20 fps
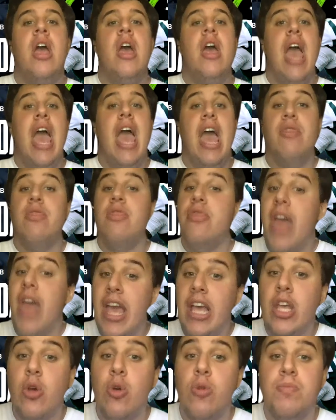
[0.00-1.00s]
And thank
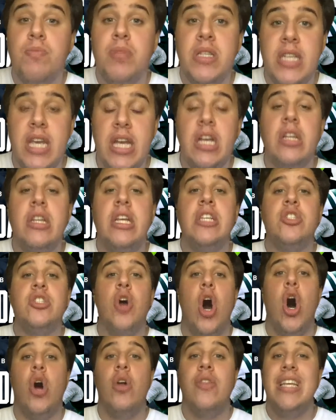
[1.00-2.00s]
you particularly to
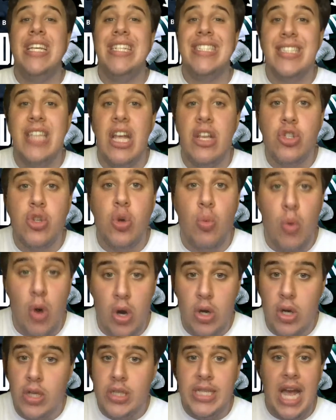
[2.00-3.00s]
all the essential
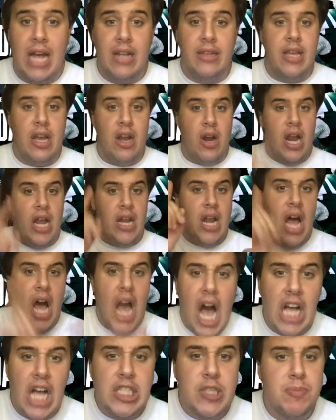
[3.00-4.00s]
workers out there in
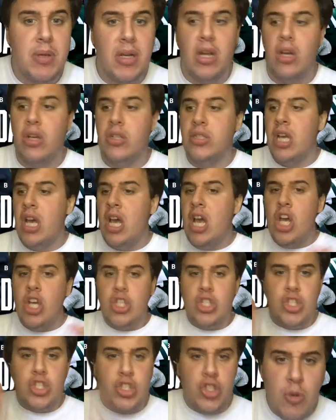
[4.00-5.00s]
hospitals,
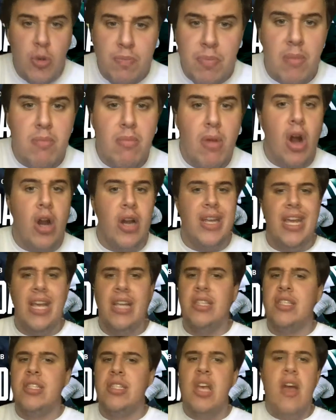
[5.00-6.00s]

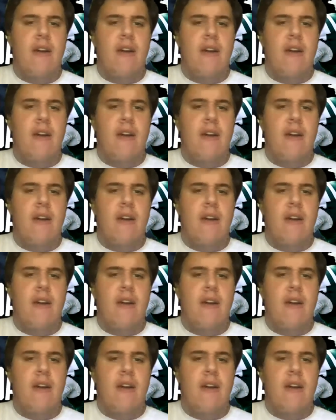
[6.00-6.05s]
supermarkets,